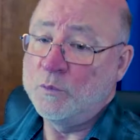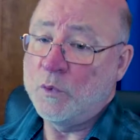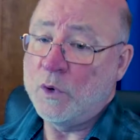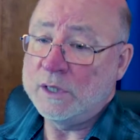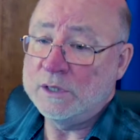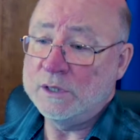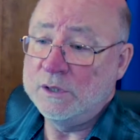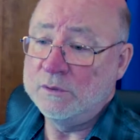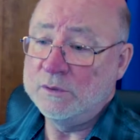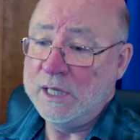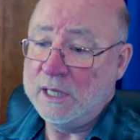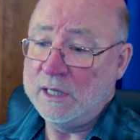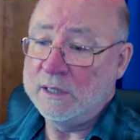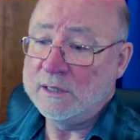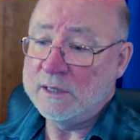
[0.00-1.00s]
what you
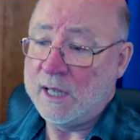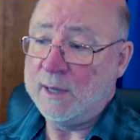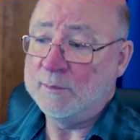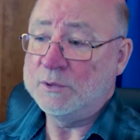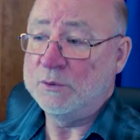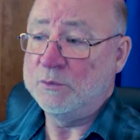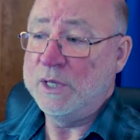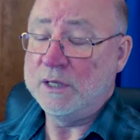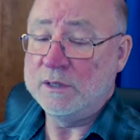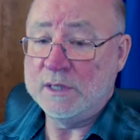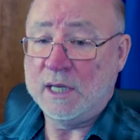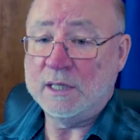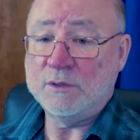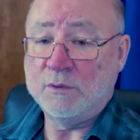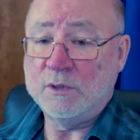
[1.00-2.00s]
need is help to
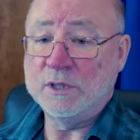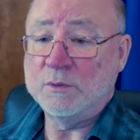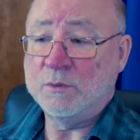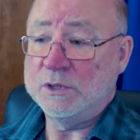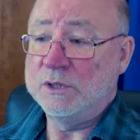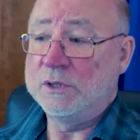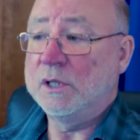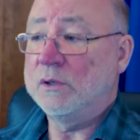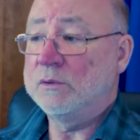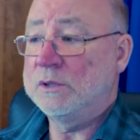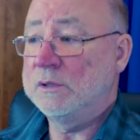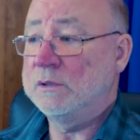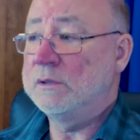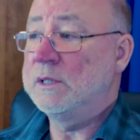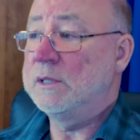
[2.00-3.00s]
recontextualize what you know
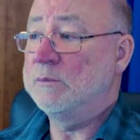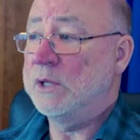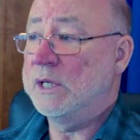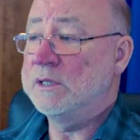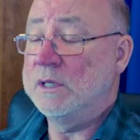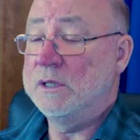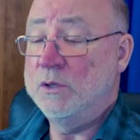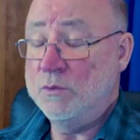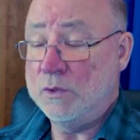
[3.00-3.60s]
to embrace a new